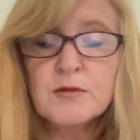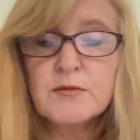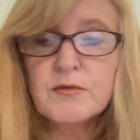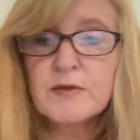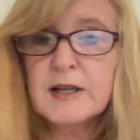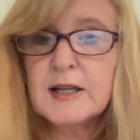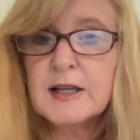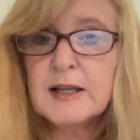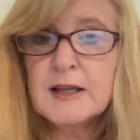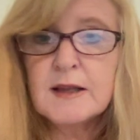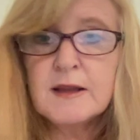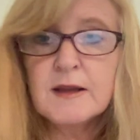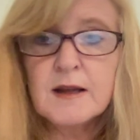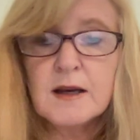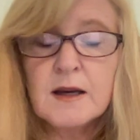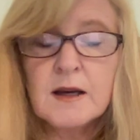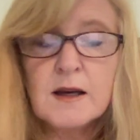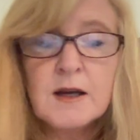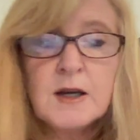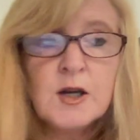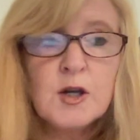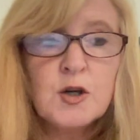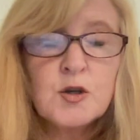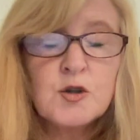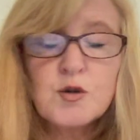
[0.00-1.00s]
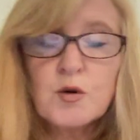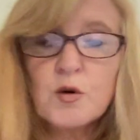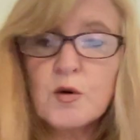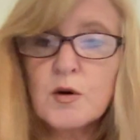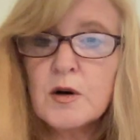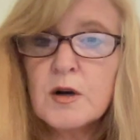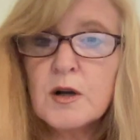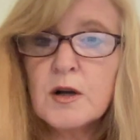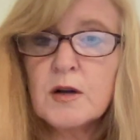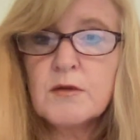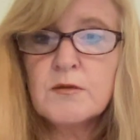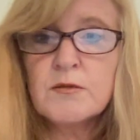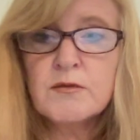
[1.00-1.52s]
reading the
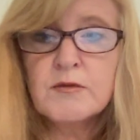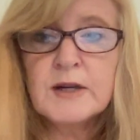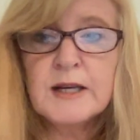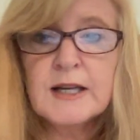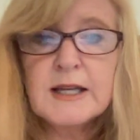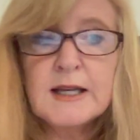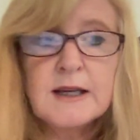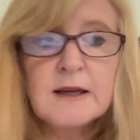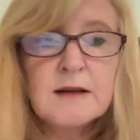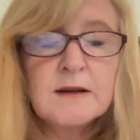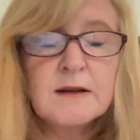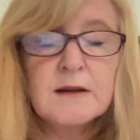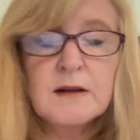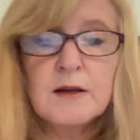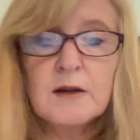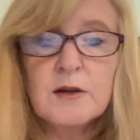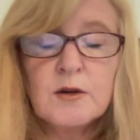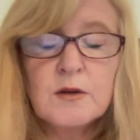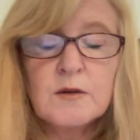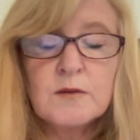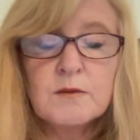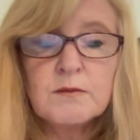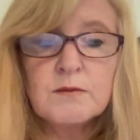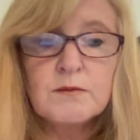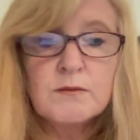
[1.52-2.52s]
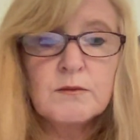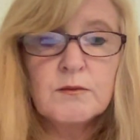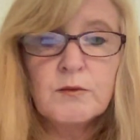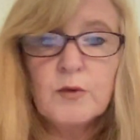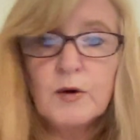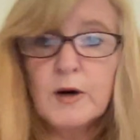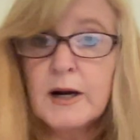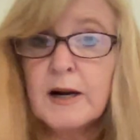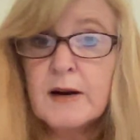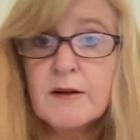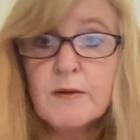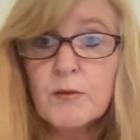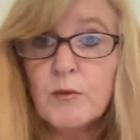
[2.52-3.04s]
Torah, reading,
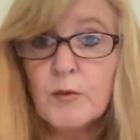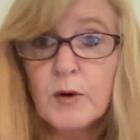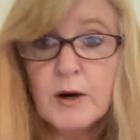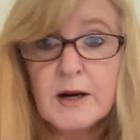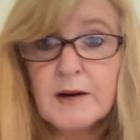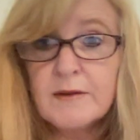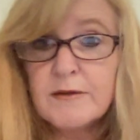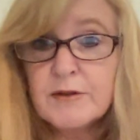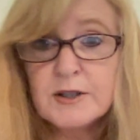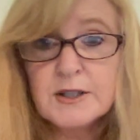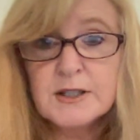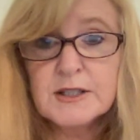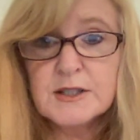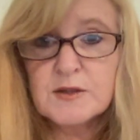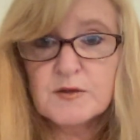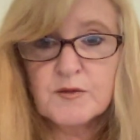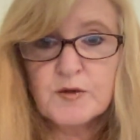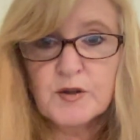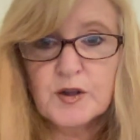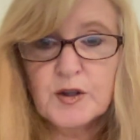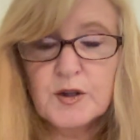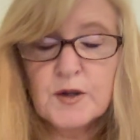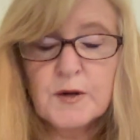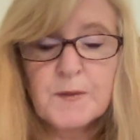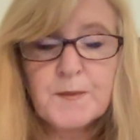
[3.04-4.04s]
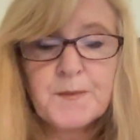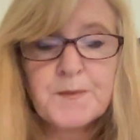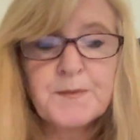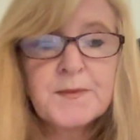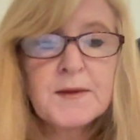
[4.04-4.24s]
whatever it is for you.